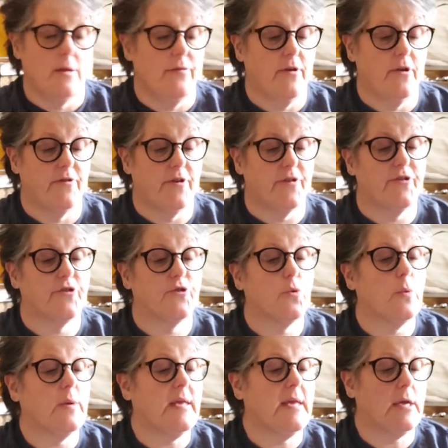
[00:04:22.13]
There's a
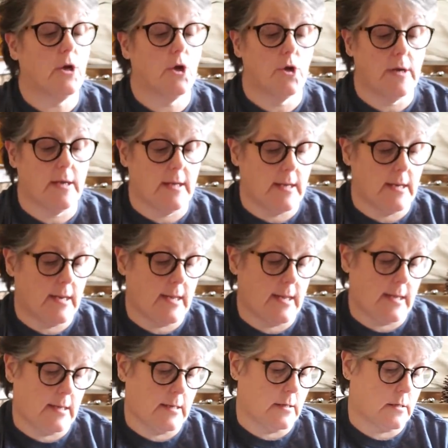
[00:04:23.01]
squeaker in
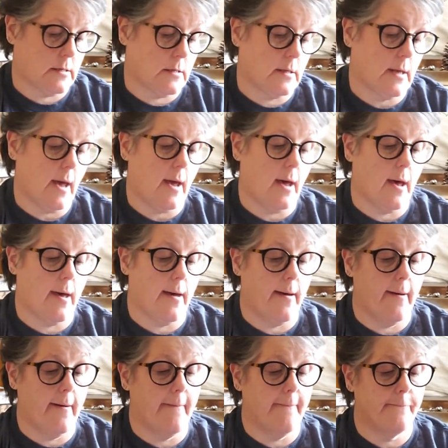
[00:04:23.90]
it.
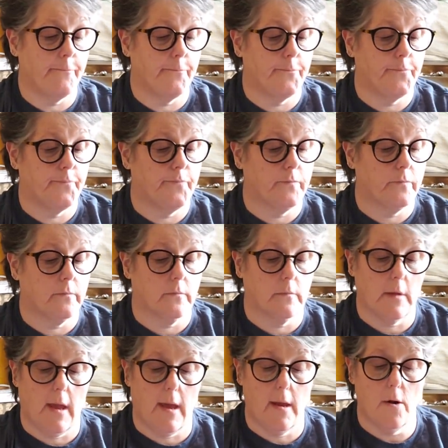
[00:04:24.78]
I
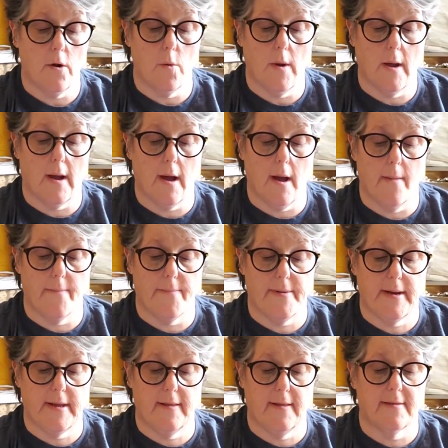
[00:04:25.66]
don't know what
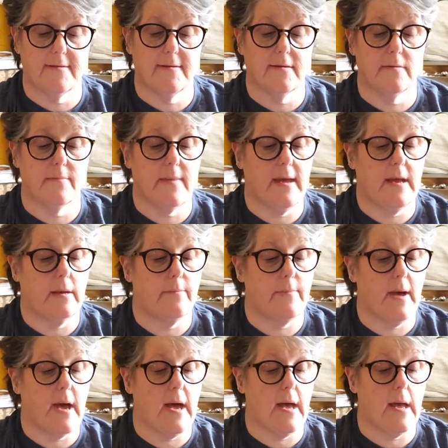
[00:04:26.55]
company this is made
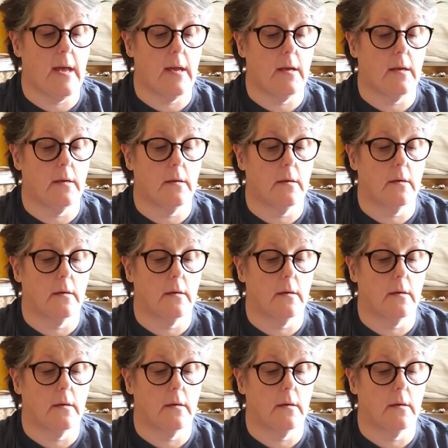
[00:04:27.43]
by.